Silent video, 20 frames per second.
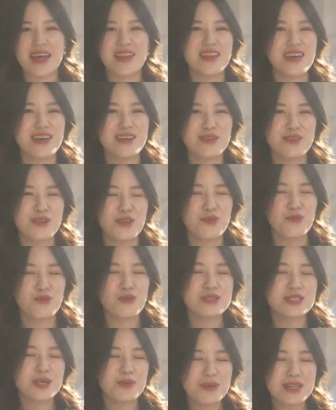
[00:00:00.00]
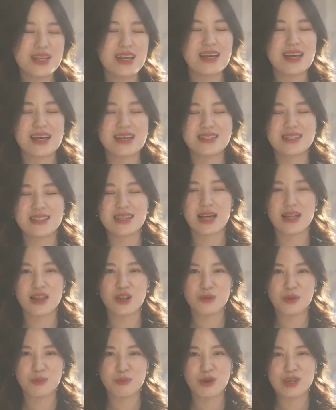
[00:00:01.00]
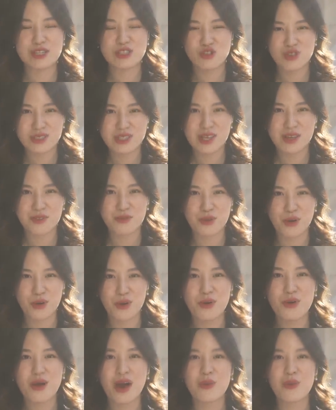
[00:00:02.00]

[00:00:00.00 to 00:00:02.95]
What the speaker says: And then for something that is a little bit more interesting though,